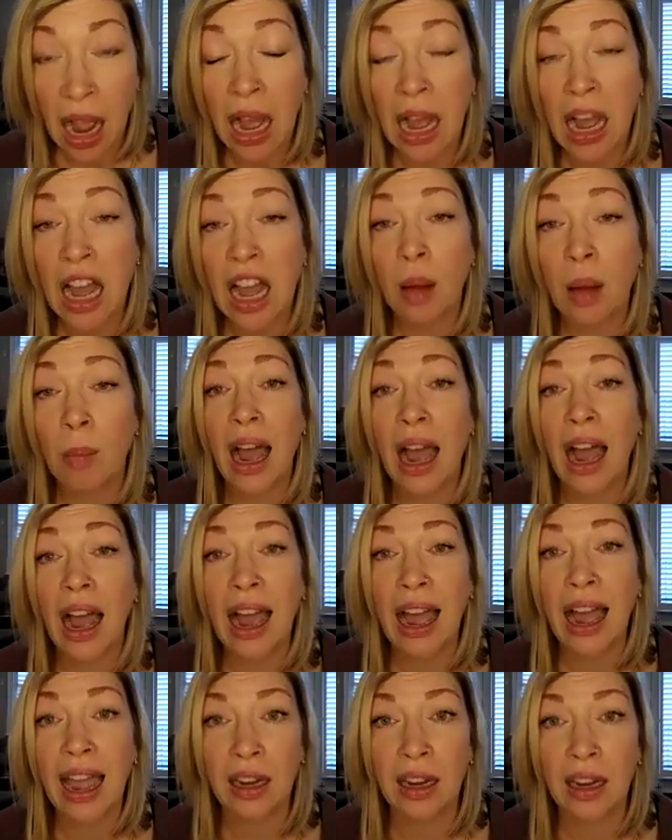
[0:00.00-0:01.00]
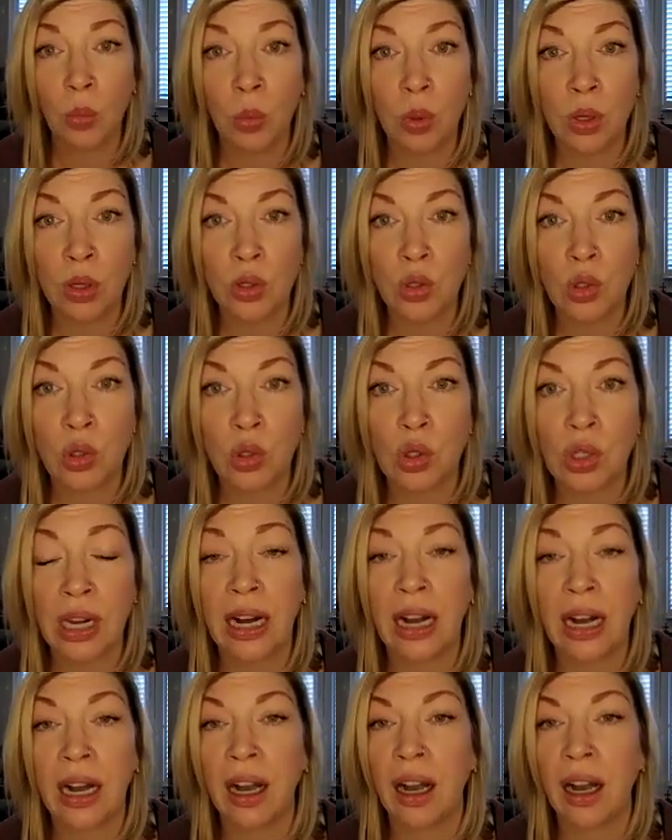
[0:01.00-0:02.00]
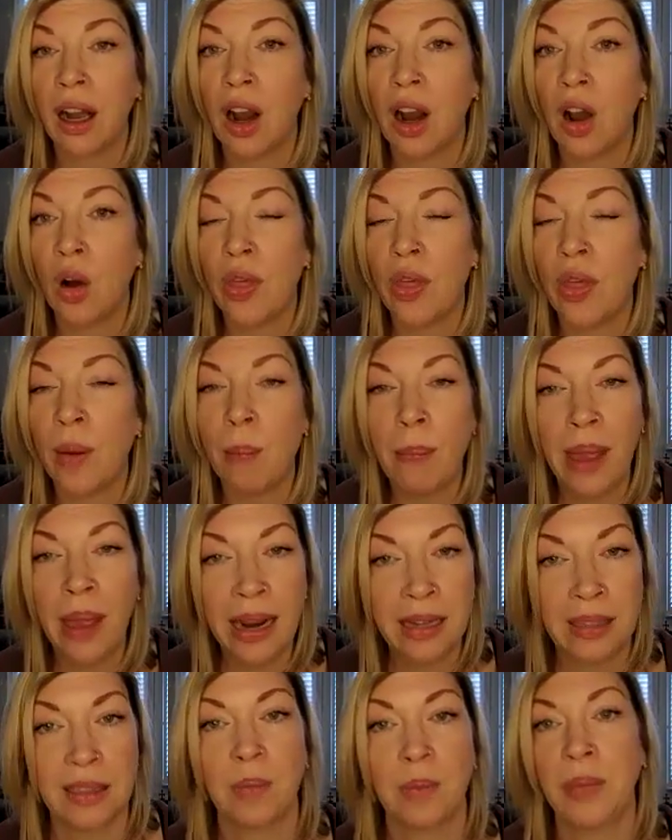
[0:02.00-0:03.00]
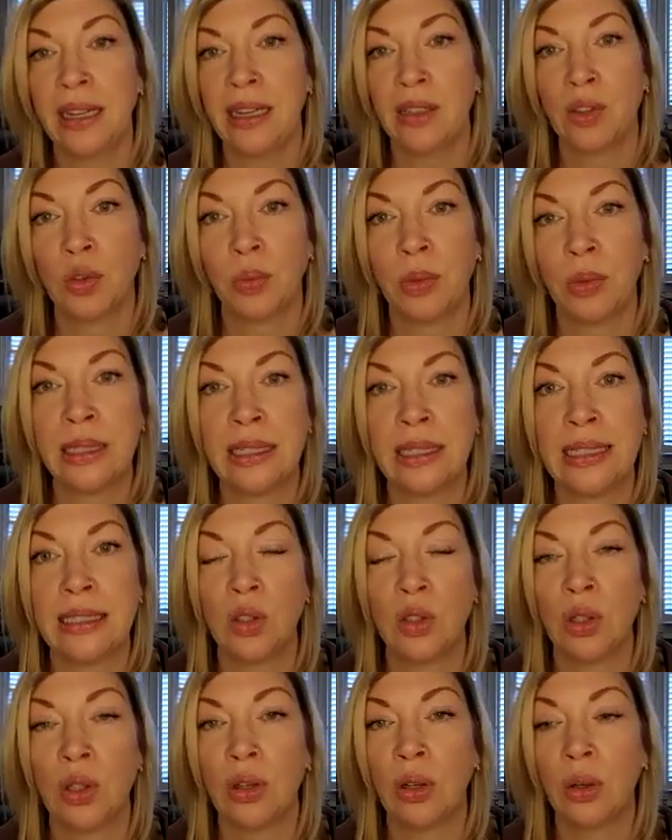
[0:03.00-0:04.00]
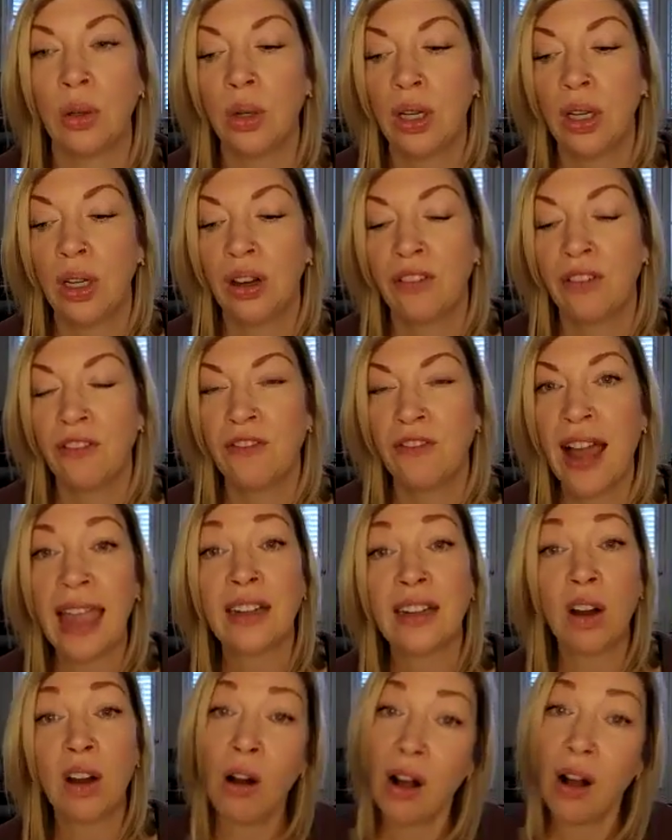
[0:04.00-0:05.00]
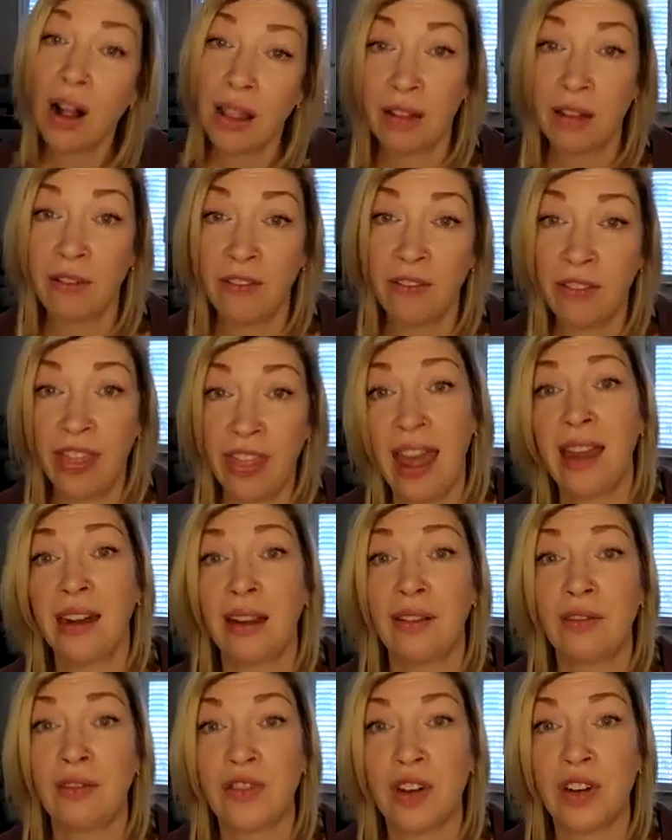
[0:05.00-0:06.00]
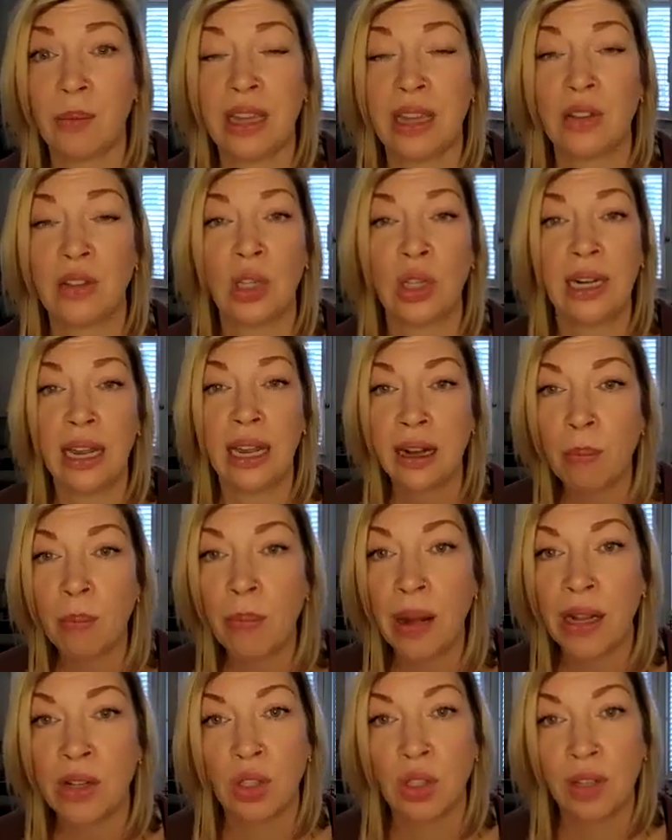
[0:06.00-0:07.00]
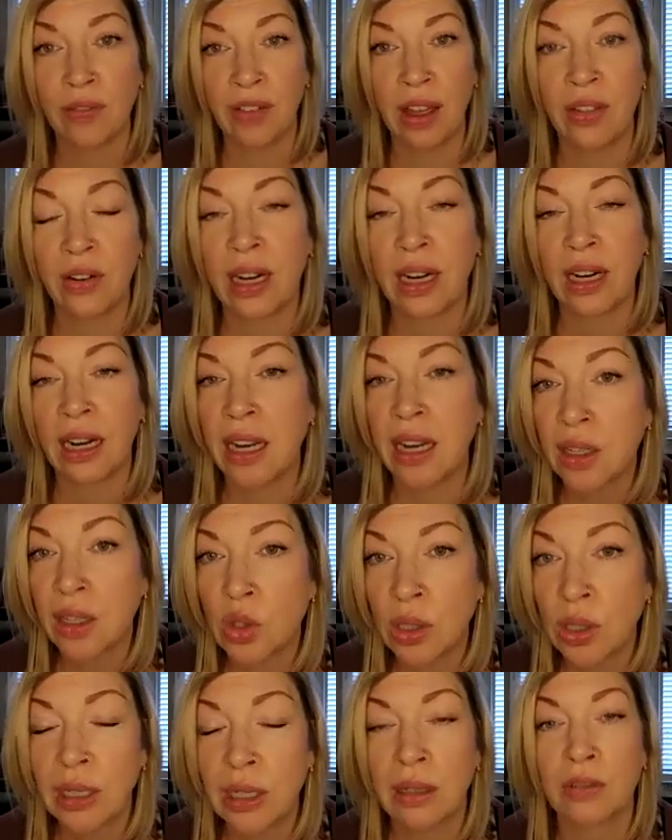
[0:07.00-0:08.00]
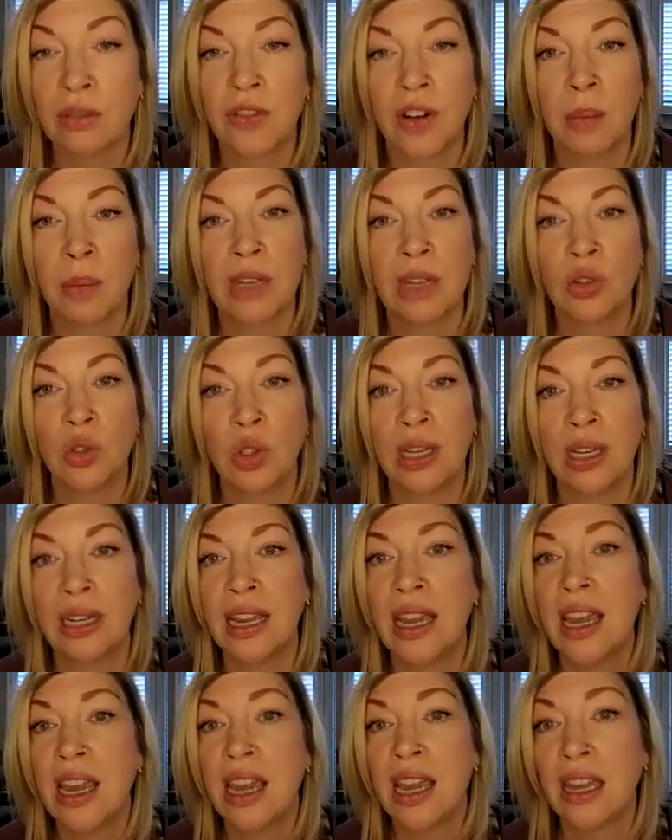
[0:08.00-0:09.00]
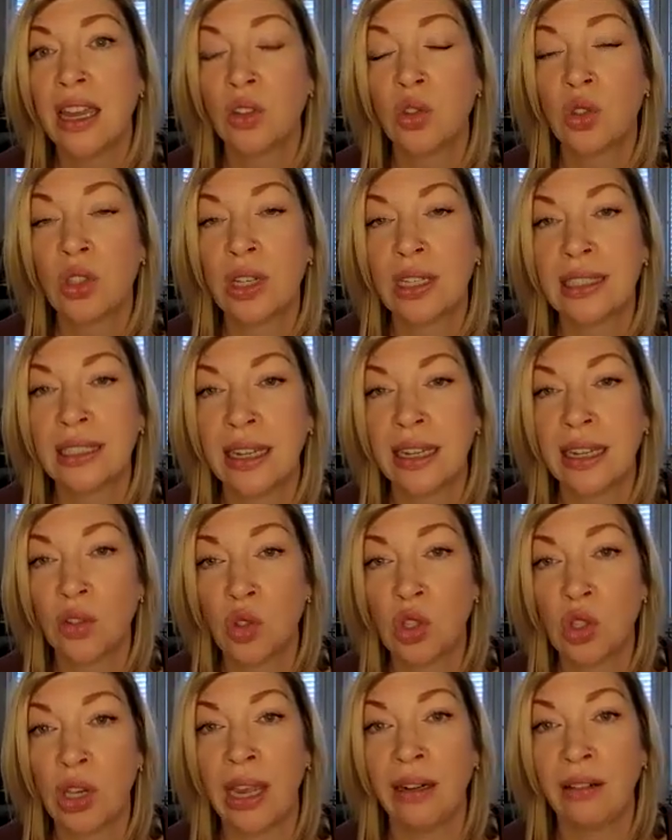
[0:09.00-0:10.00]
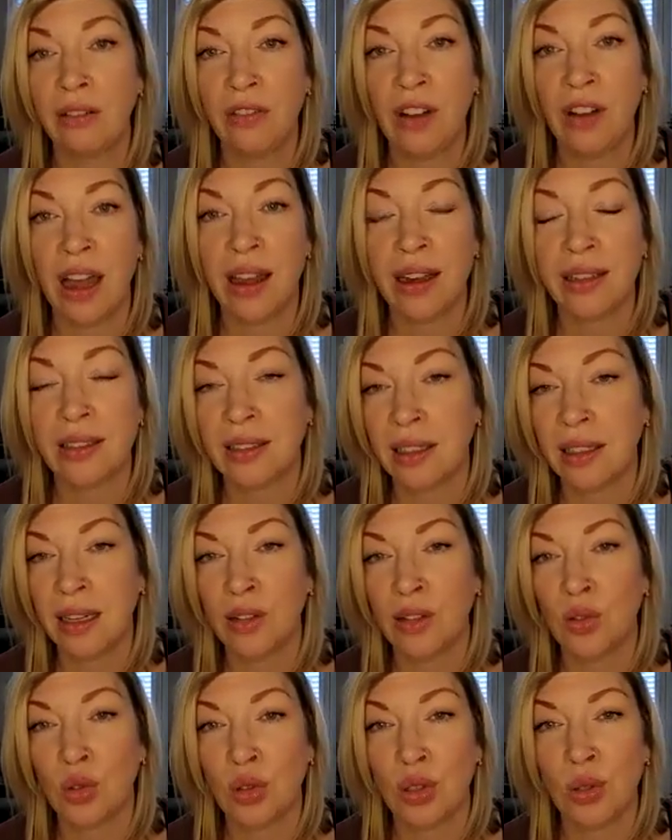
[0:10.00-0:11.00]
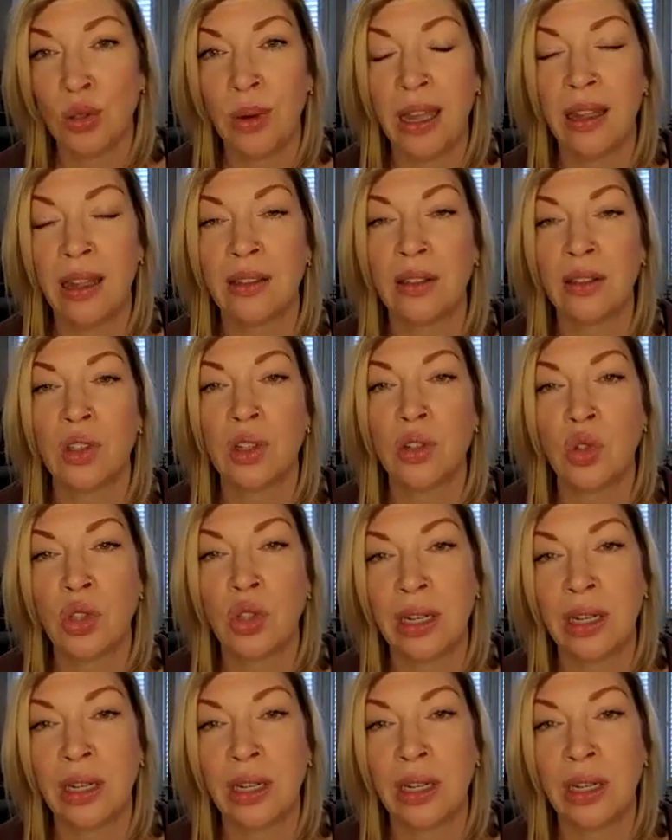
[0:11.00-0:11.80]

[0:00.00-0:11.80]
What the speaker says: I will share the best place really to find all of that information and a bunch of other connection information is just at Jenn Voss, again, two N's,